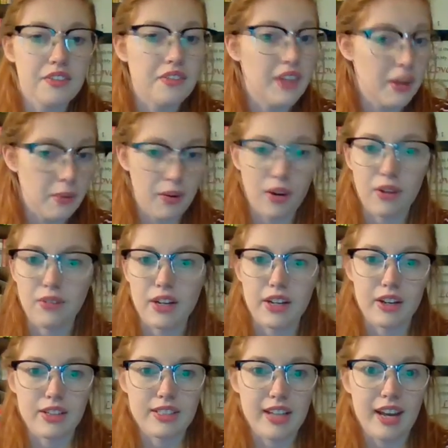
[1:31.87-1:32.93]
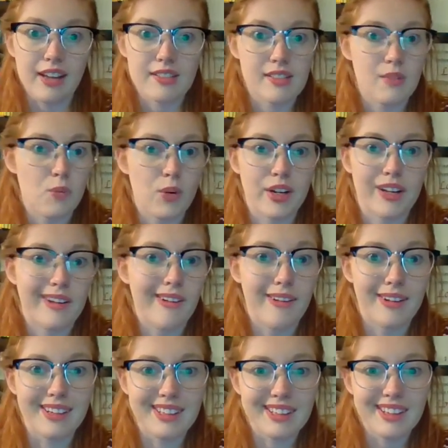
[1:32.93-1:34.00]
they were already on task and working
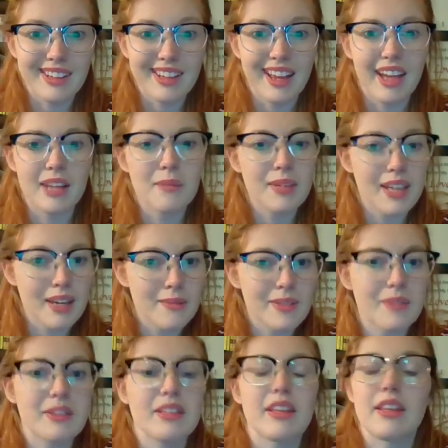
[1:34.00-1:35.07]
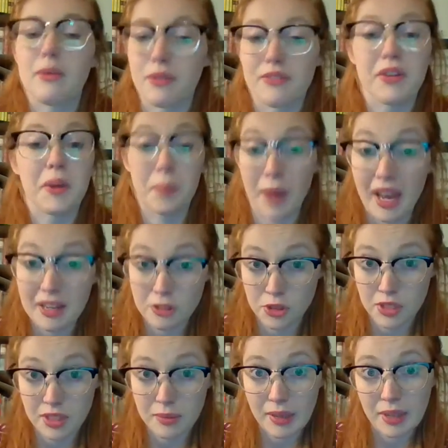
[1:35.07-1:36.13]
hard. And it became something that they were very
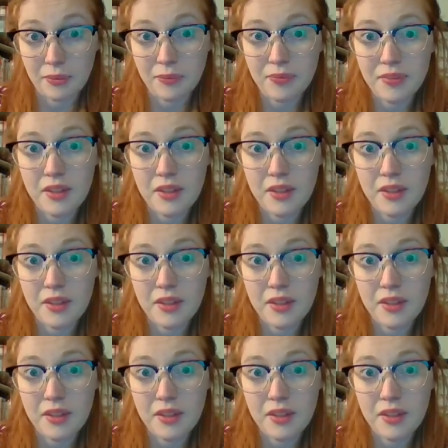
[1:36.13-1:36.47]
passionate about.